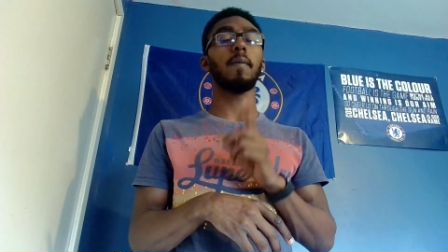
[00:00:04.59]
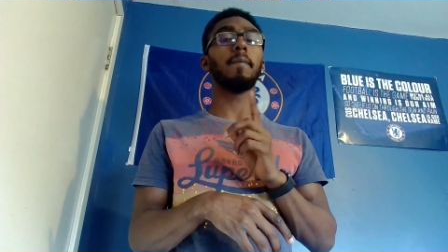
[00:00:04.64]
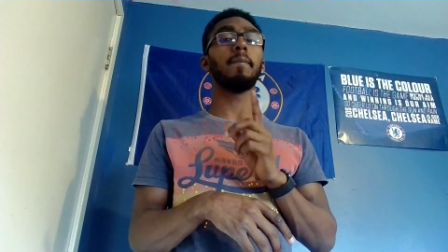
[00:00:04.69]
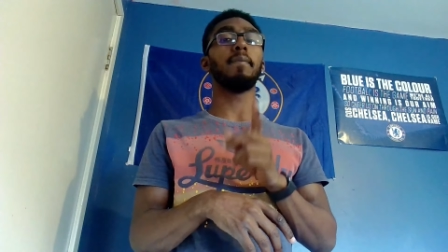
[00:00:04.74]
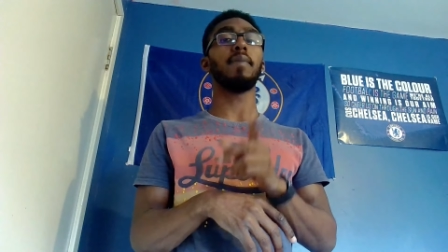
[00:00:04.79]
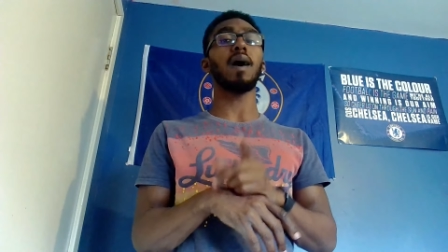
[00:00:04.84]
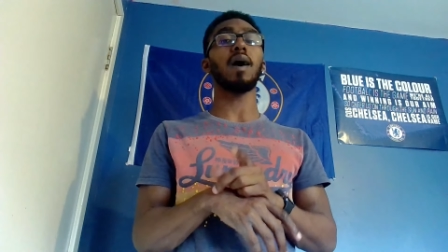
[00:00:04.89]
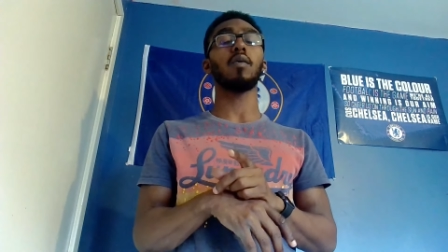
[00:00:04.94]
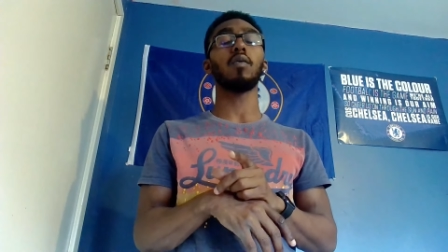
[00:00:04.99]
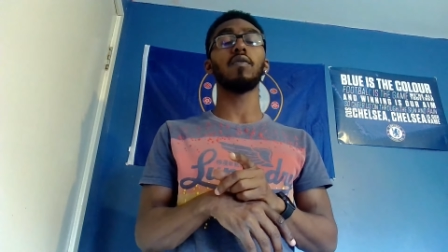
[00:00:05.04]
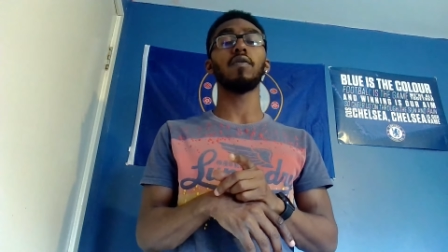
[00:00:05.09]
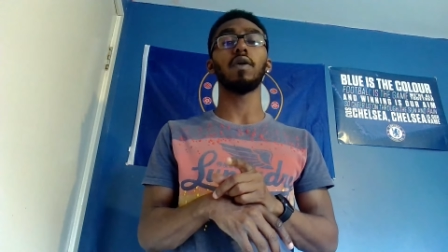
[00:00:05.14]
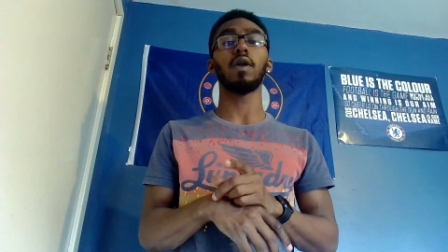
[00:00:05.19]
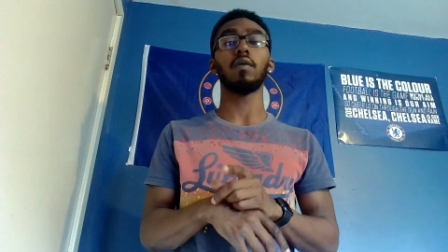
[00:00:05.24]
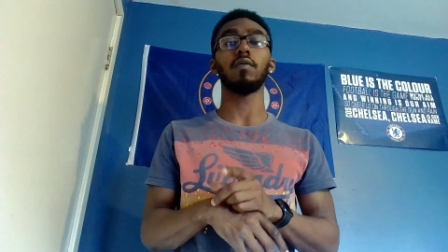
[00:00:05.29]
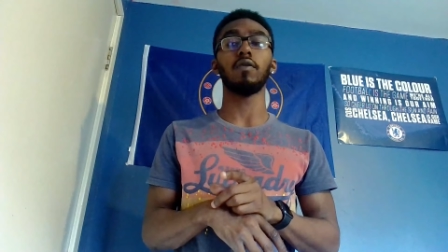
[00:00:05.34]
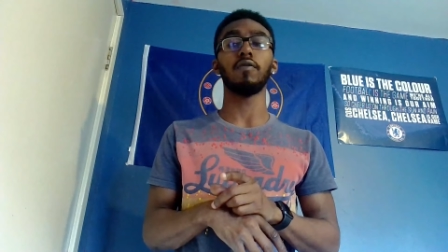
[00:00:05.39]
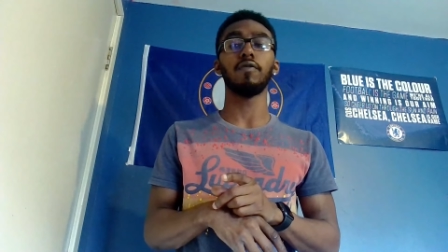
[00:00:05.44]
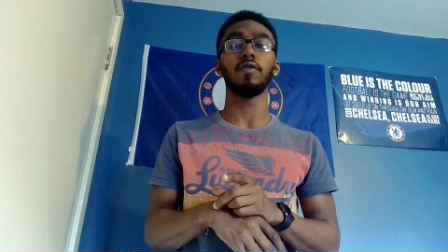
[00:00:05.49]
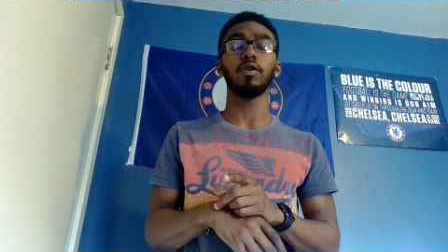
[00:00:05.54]
back with
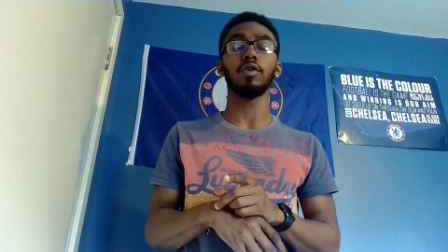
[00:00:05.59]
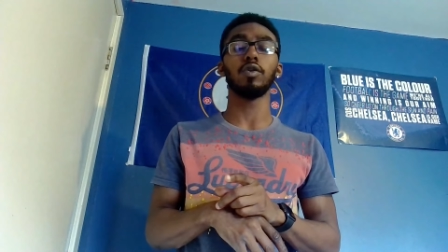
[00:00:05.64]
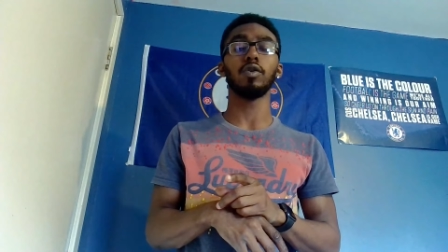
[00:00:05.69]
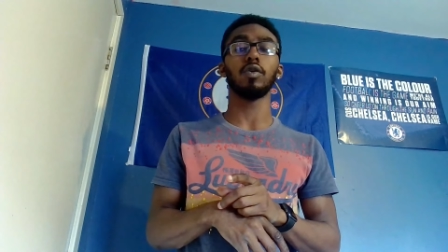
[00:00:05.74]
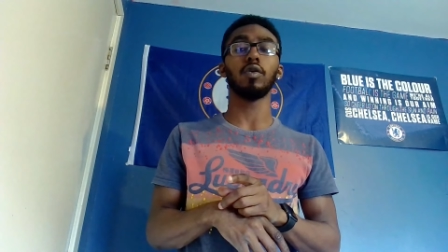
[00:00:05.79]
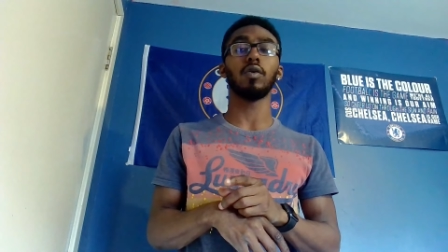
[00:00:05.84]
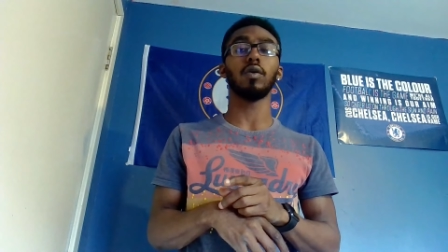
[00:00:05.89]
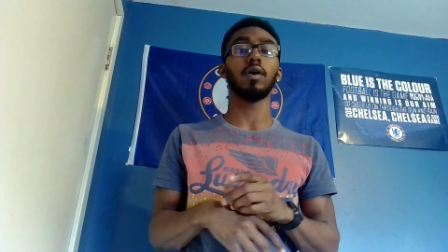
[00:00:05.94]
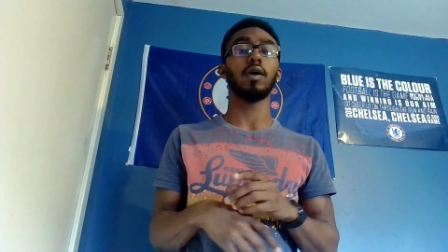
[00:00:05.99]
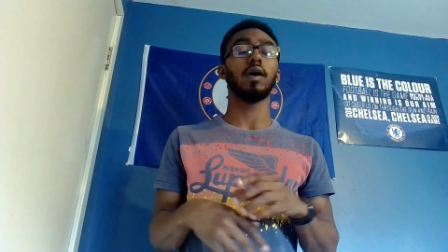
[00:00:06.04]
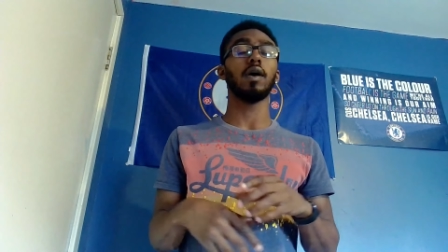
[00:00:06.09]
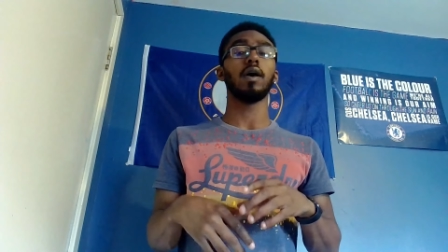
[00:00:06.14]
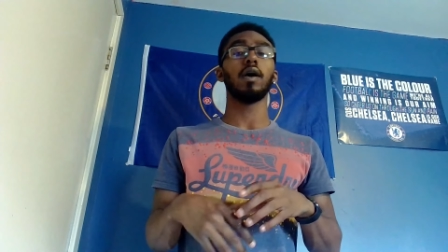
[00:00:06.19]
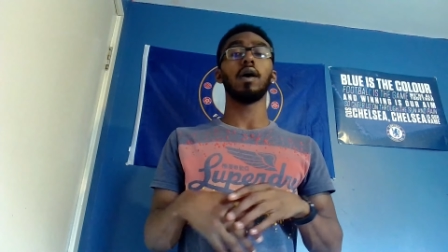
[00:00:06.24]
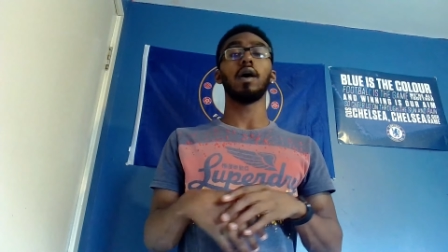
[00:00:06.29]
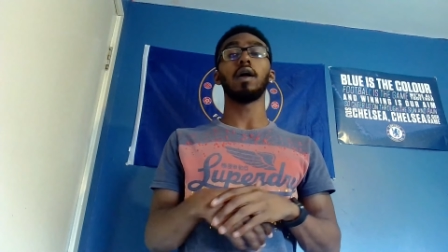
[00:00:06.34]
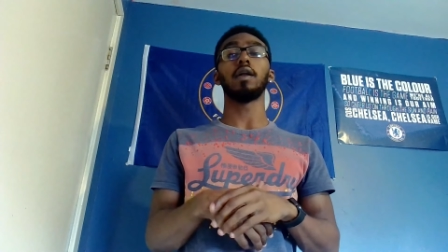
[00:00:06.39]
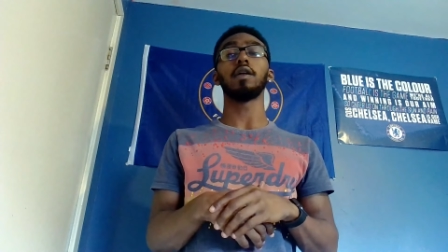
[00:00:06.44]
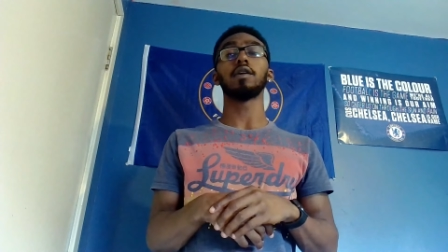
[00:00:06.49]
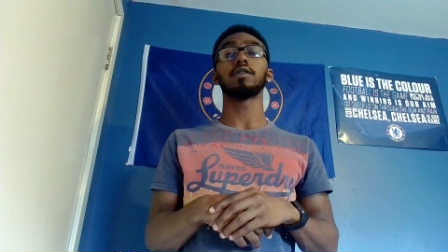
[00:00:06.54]
another video,
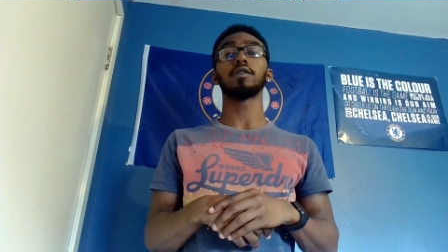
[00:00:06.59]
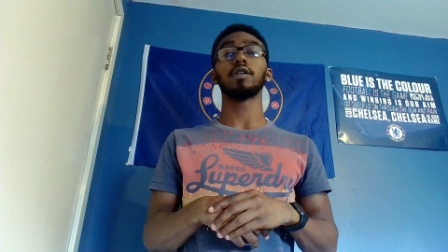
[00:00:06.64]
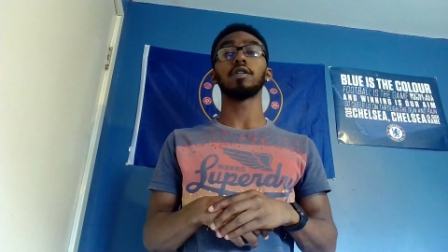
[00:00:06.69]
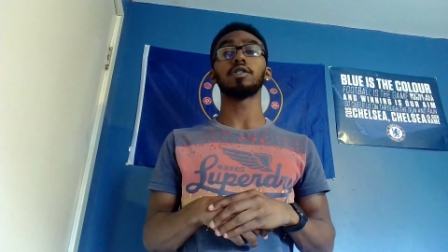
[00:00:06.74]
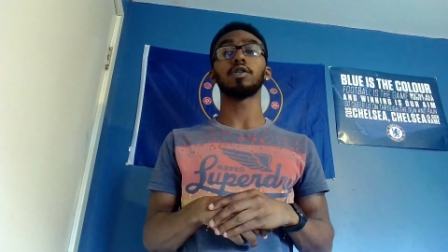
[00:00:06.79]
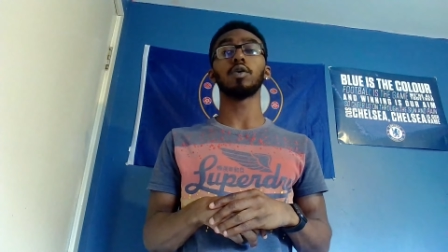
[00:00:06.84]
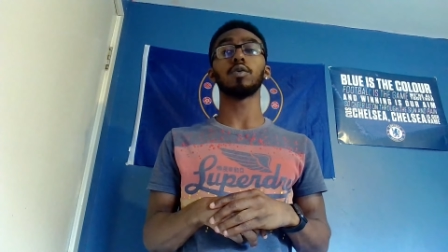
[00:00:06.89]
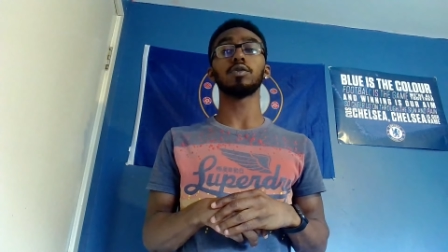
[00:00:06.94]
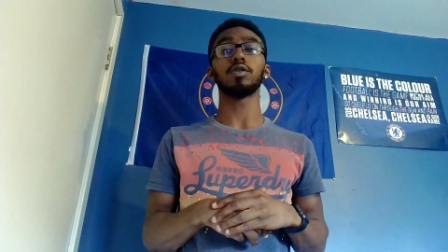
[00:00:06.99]
and this is a Chelsea